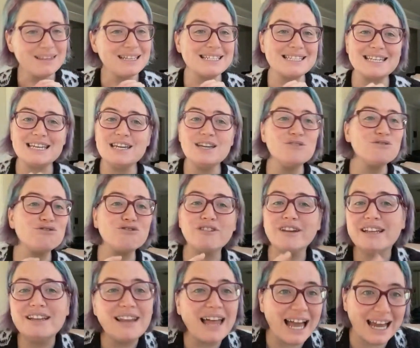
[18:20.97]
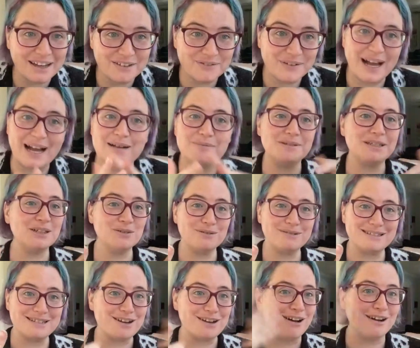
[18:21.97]
See, real life. I'm dealing
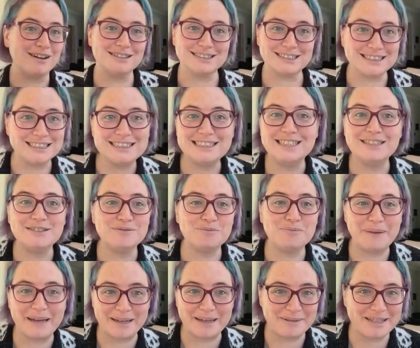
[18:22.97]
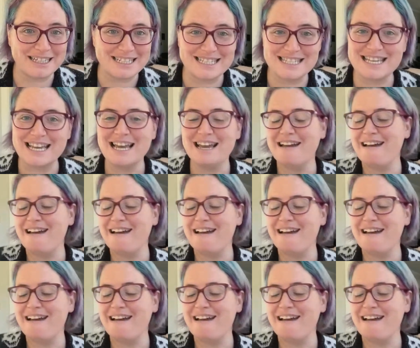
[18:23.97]
with dogs. She's dealing with babies.